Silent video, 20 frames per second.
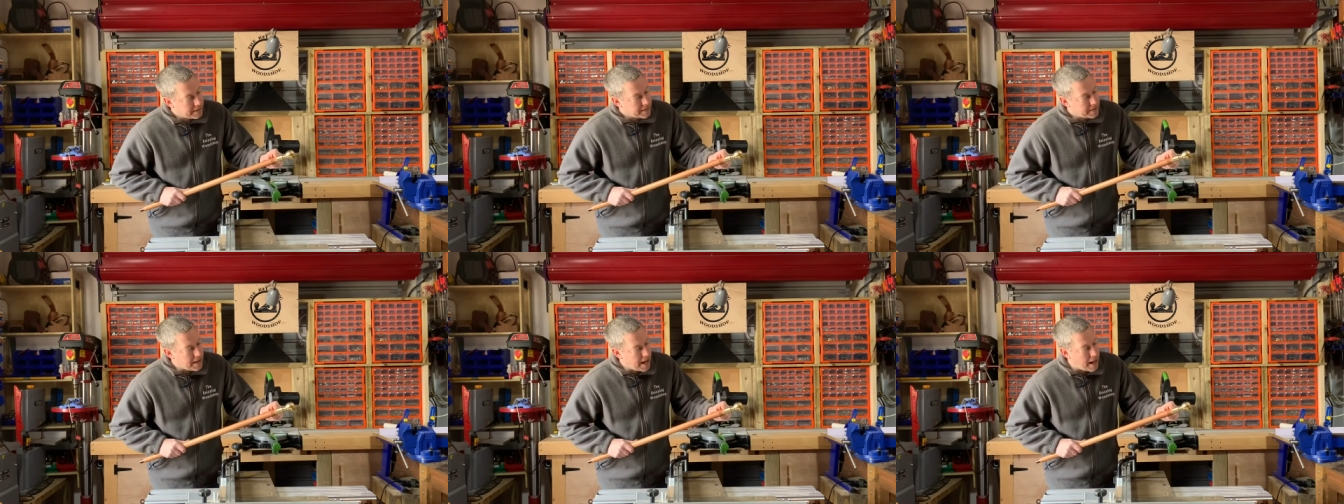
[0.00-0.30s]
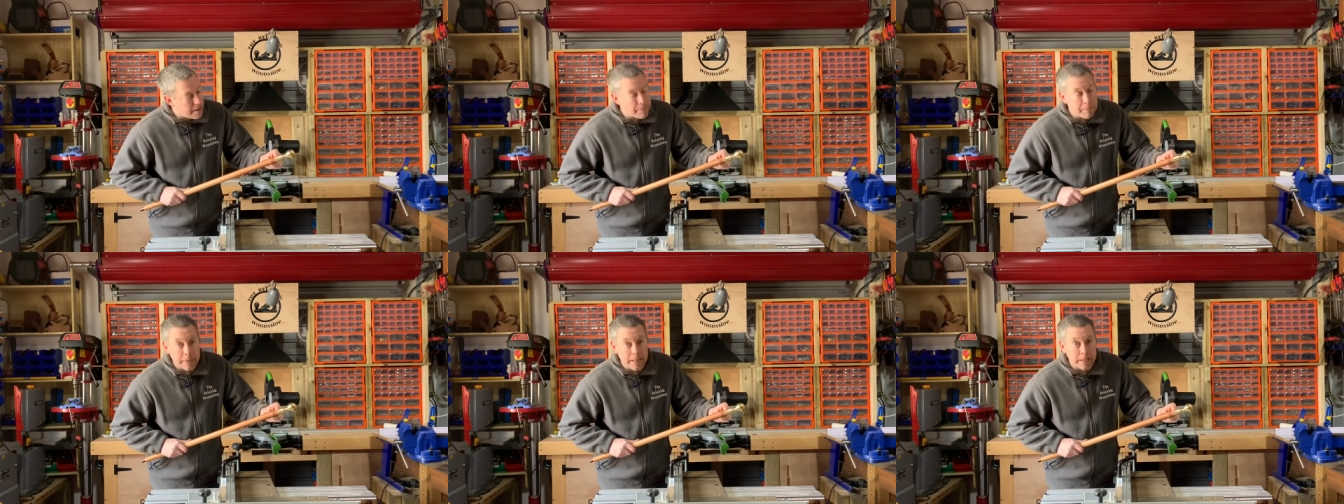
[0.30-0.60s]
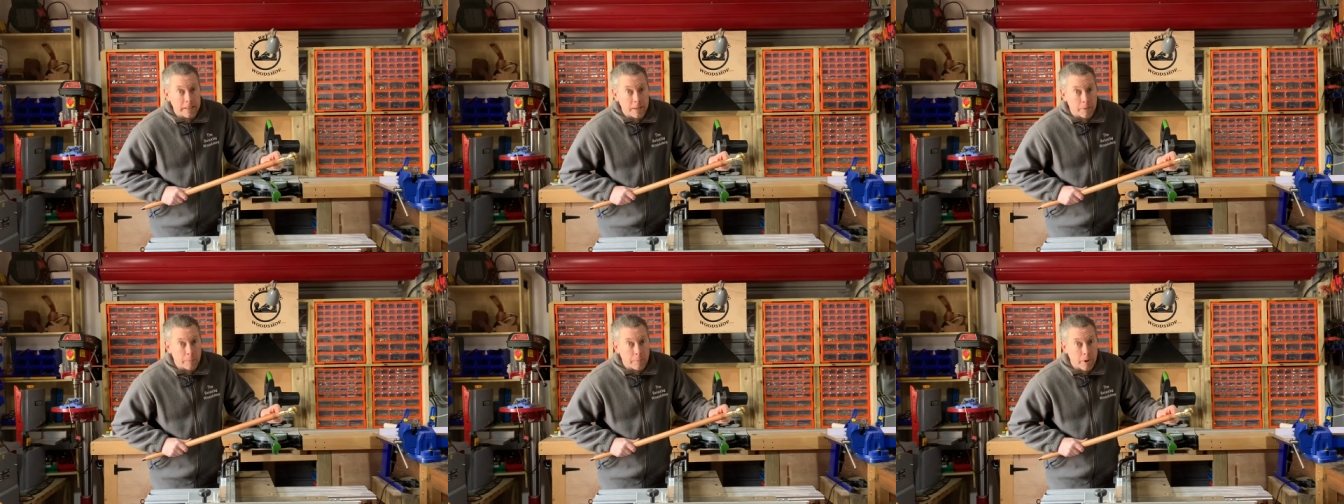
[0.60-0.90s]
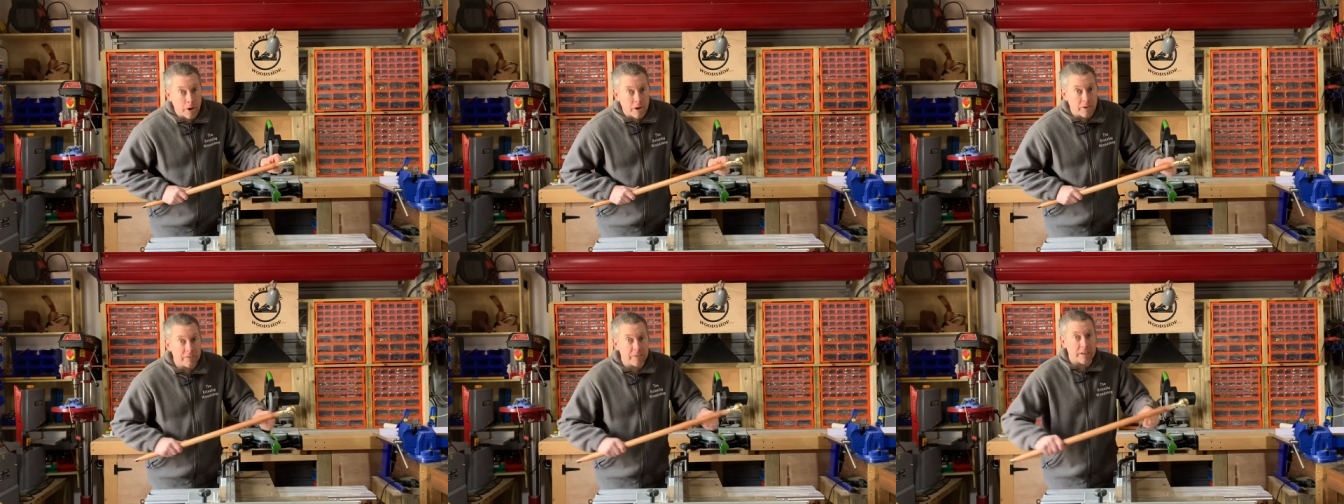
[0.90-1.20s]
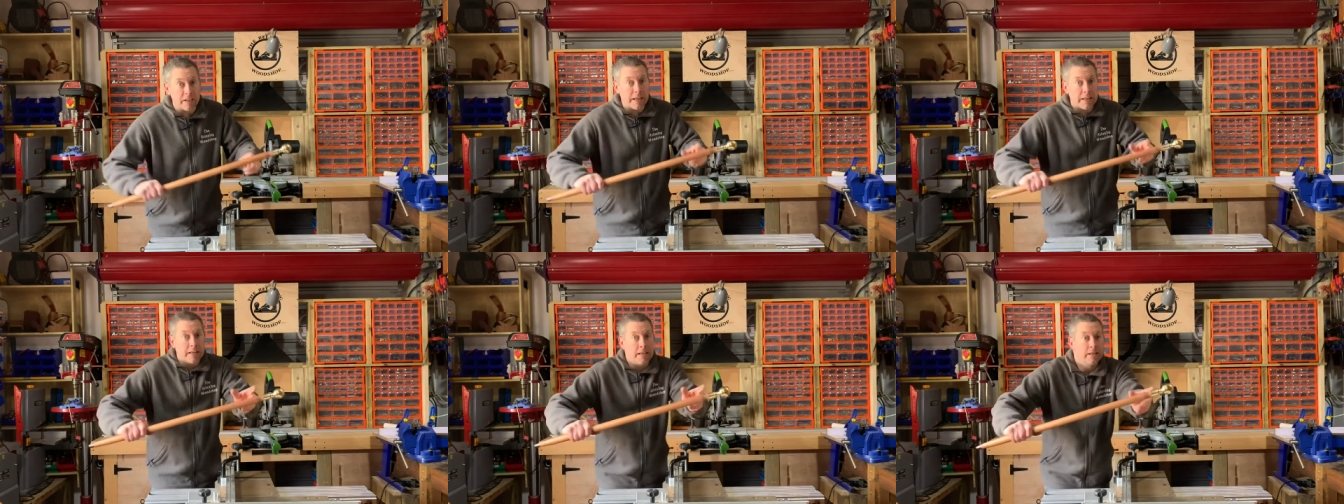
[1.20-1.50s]
that meeting it
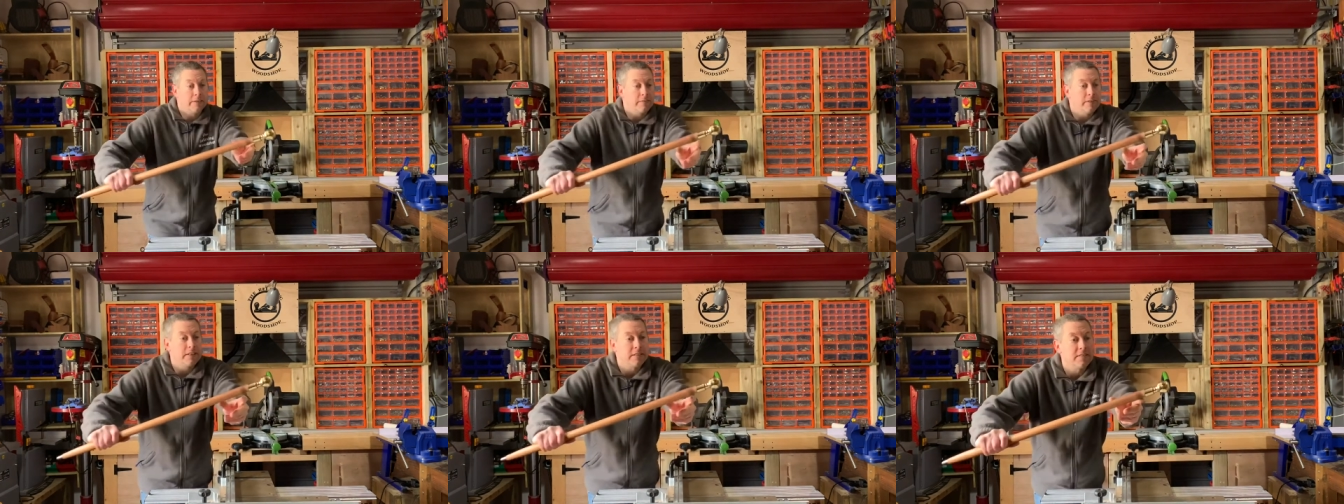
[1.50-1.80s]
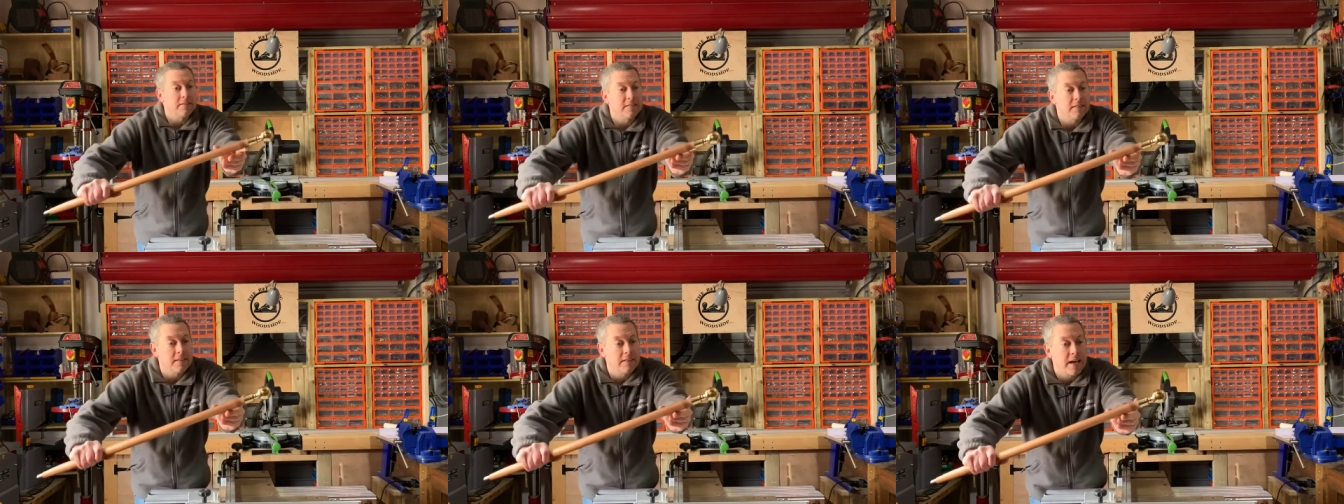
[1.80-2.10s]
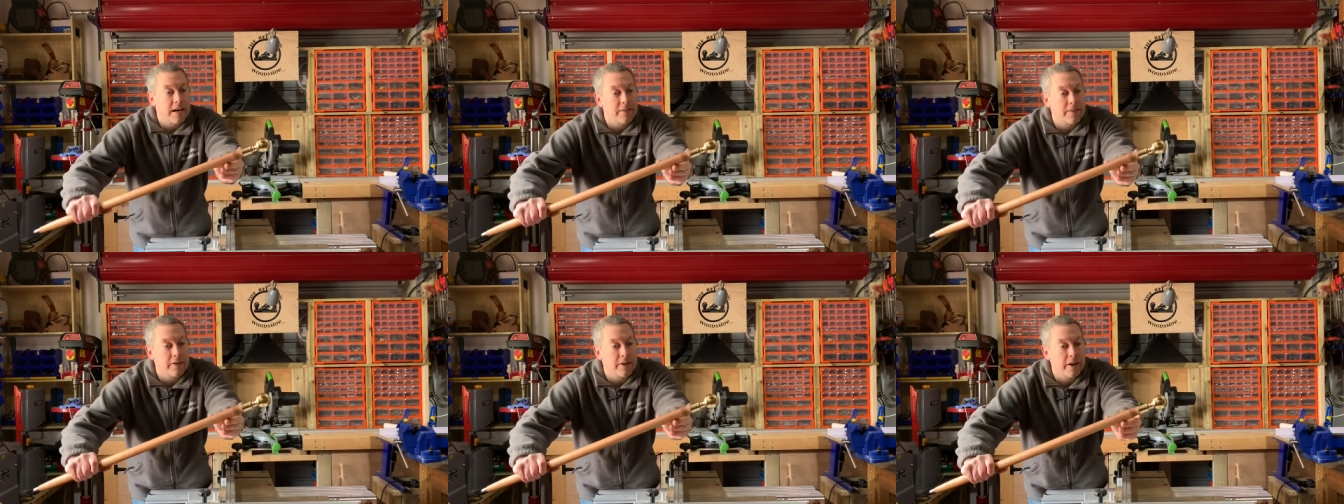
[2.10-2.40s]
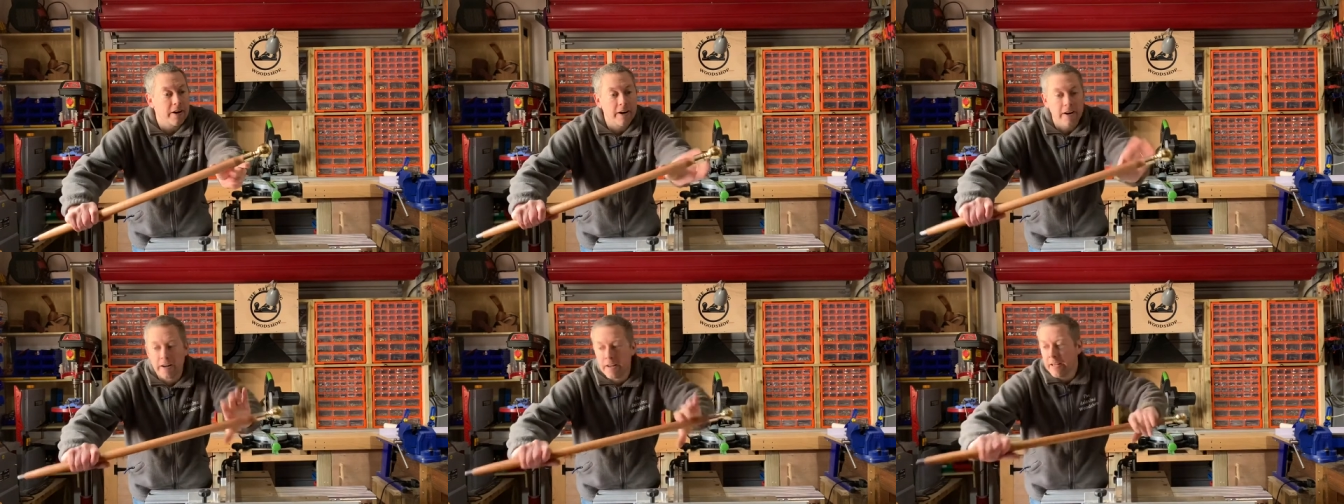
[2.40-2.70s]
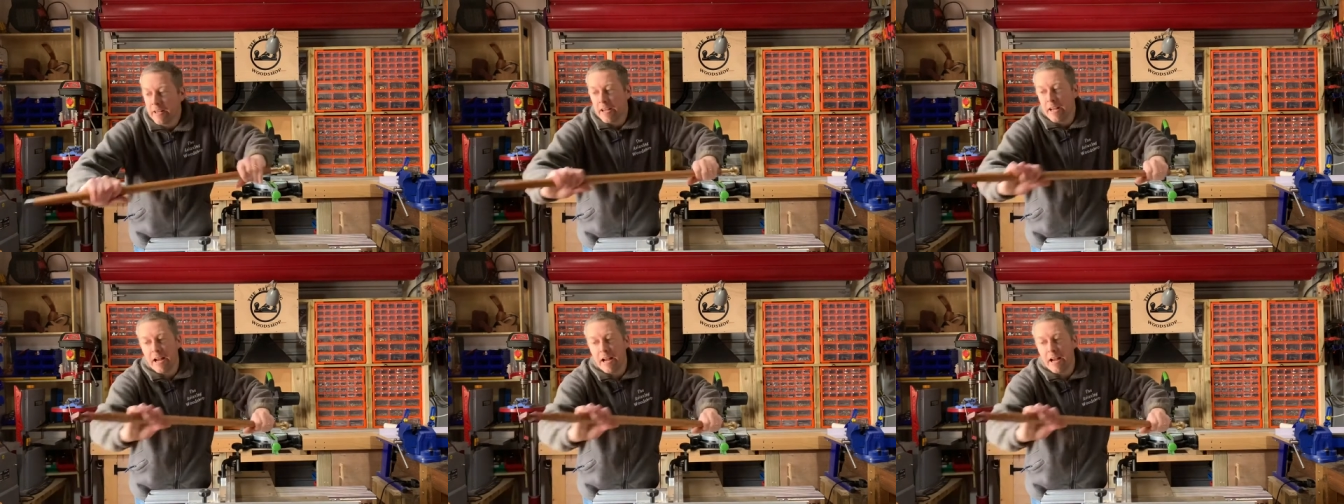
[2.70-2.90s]
perfectly, and you can see that there.